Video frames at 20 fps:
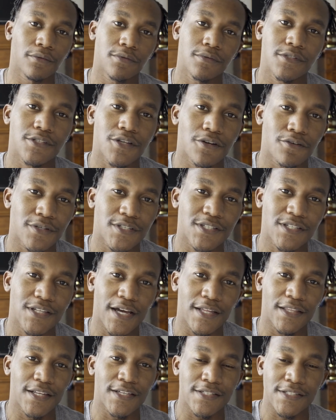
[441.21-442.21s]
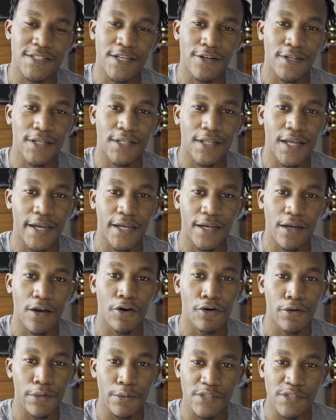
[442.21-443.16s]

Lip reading: So it's not necessarily like, oh,